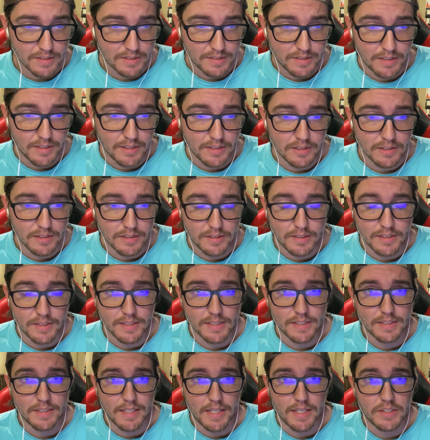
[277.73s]
singular to
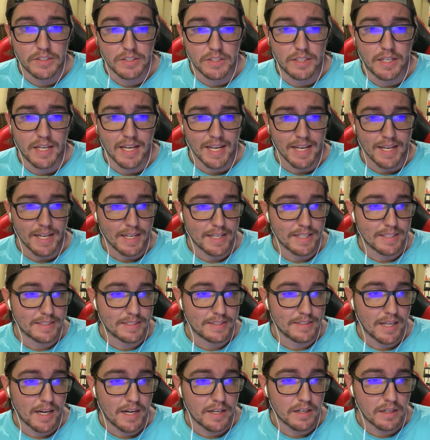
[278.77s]
this nation. It's
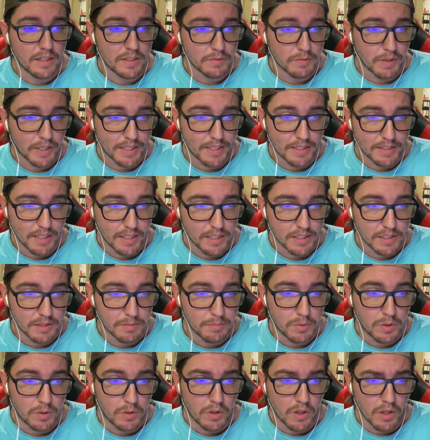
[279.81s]
not
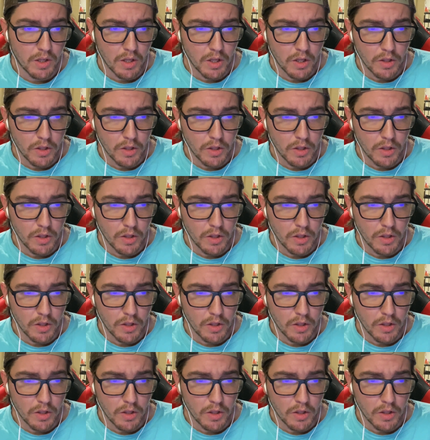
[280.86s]
unrecognizable.